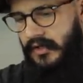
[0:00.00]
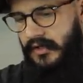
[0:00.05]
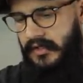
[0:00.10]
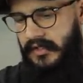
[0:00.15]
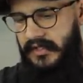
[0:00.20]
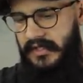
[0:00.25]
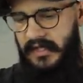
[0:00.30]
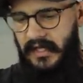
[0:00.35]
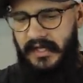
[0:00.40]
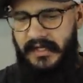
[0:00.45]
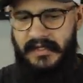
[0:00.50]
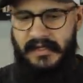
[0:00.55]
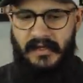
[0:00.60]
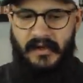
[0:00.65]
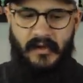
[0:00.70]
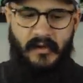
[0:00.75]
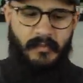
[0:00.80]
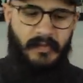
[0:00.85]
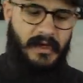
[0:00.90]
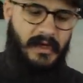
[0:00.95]
slice it
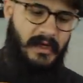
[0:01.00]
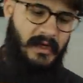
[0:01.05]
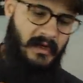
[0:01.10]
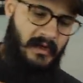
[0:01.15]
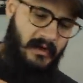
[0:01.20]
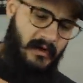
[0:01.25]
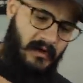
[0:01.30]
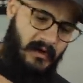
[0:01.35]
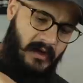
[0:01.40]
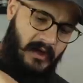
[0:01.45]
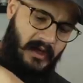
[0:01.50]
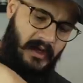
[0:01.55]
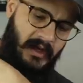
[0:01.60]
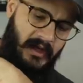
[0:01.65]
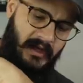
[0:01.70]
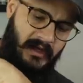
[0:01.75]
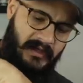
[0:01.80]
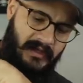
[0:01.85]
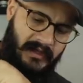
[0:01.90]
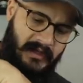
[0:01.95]
open here,
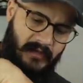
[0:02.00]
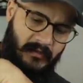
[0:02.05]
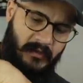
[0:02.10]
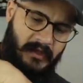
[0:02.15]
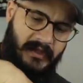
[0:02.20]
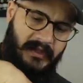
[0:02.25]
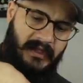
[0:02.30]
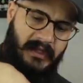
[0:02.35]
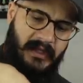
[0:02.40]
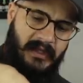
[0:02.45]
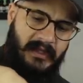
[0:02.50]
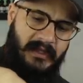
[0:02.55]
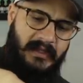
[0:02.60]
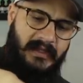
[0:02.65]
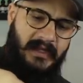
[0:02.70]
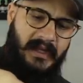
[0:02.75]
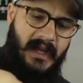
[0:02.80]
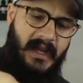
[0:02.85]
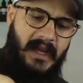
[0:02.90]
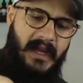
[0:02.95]
see what's
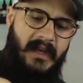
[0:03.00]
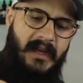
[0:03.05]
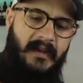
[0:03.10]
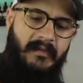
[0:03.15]
inside.